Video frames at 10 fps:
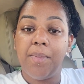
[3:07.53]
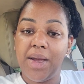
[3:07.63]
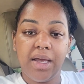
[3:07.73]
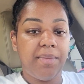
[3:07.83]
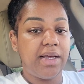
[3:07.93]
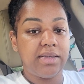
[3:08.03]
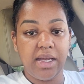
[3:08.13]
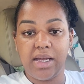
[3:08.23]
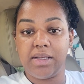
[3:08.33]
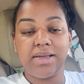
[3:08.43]
Make it make
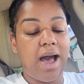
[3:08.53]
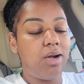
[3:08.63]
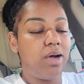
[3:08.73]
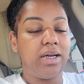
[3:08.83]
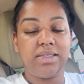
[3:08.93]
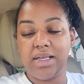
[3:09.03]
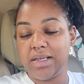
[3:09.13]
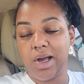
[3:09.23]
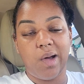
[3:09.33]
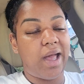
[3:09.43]
sense. I don't
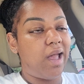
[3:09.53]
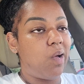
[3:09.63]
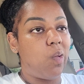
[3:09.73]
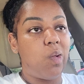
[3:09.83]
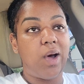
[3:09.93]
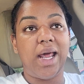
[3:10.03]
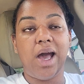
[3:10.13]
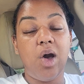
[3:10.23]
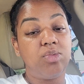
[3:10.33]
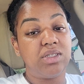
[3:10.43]
understand y'all at all, and
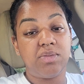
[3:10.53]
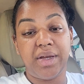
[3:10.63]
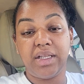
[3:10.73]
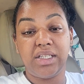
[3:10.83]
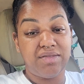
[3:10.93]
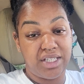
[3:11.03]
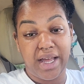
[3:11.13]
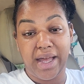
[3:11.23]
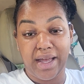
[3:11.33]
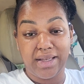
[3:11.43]
I hope this man leaves your
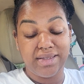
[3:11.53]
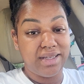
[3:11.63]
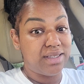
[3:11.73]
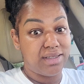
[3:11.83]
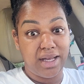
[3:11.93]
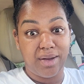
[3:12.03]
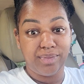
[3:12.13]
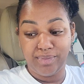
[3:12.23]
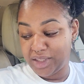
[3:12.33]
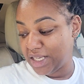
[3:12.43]
ass because no,
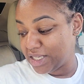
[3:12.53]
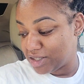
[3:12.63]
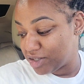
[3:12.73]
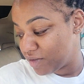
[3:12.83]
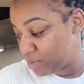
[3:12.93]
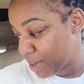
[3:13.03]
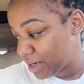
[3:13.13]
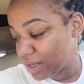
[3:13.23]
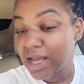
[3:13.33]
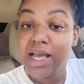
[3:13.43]
he deserves
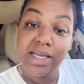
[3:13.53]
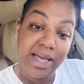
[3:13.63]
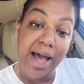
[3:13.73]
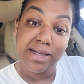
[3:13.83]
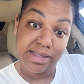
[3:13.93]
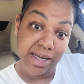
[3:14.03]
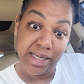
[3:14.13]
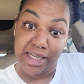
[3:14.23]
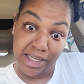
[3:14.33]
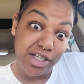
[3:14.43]
better. Yeah, I said
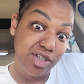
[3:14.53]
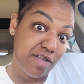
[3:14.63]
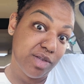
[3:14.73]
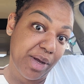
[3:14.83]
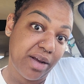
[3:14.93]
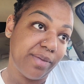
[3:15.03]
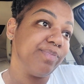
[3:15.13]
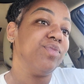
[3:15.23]
it. He deserves better.